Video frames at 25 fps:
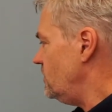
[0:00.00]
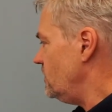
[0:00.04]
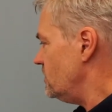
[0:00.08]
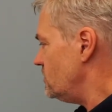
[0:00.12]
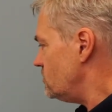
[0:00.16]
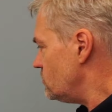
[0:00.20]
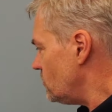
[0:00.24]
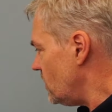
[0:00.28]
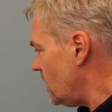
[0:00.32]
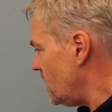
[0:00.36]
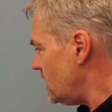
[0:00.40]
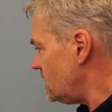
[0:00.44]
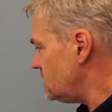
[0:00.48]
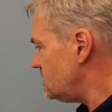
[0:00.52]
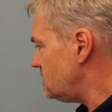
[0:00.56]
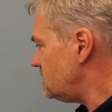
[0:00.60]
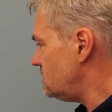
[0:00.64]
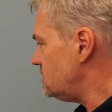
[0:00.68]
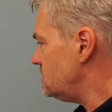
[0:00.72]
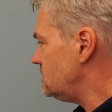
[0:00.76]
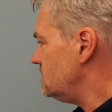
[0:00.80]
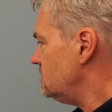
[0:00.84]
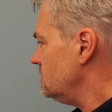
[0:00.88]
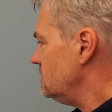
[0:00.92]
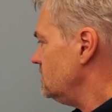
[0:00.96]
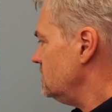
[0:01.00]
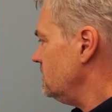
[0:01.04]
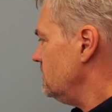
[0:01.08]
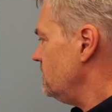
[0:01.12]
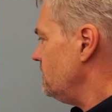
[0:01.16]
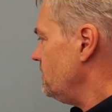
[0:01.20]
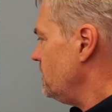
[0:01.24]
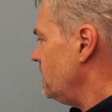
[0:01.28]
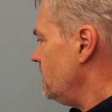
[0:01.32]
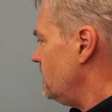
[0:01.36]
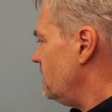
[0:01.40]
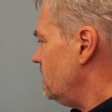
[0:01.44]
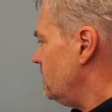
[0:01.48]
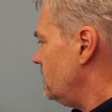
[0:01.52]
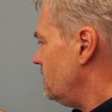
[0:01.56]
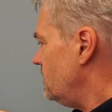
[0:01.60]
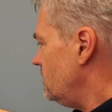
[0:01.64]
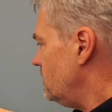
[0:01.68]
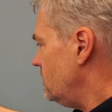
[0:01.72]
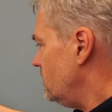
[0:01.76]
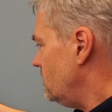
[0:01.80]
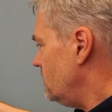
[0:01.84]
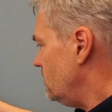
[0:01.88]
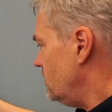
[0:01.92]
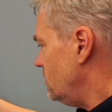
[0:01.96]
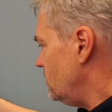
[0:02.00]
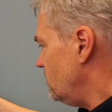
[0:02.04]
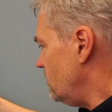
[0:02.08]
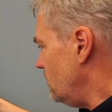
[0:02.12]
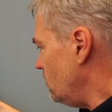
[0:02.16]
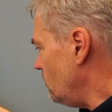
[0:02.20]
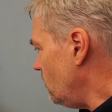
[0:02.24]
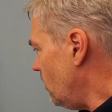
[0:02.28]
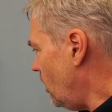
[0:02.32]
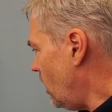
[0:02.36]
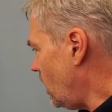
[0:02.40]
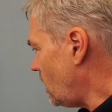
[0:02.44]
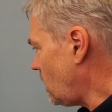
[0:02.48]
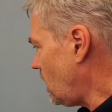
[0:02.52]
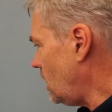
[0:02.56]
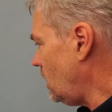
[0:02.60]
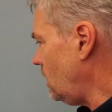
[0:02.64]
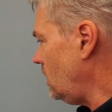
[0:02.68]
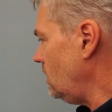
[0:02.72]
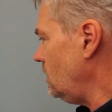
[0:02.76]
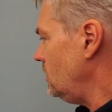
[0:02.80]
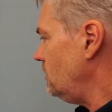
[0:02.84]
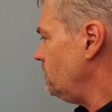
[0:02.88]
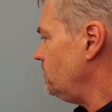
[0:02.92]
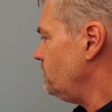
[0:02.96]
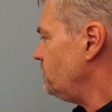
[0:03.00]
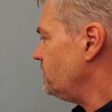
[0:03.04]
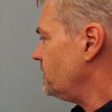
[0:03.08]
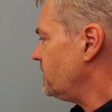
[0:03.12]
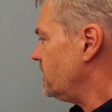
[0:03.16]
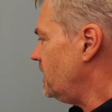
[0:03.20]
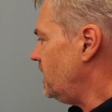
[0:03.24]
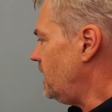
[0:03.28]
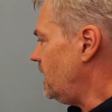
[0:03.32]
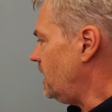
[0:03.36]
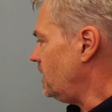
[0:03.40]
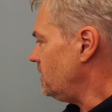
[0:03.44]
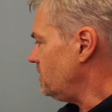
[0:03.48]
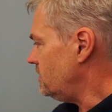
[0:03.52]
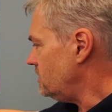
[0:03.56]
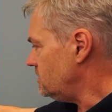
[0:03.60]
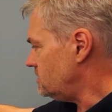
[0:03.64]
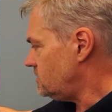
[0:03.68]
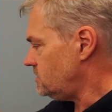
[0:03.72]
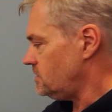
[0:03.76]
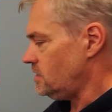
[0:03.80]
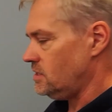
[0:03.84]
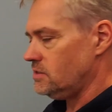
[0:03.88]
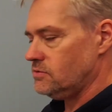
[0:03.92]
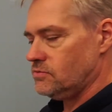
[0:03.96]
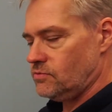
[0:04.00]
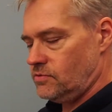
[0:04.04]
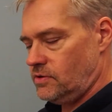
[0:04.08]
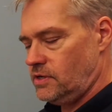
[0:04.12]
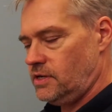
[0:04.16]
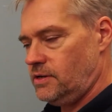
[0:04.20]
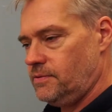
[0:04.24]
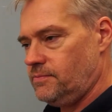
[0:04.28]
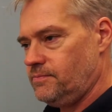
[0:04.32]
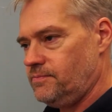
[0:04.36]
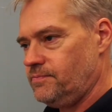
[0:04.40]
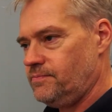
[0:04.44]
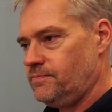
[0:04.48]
dress, the model, and the scenery.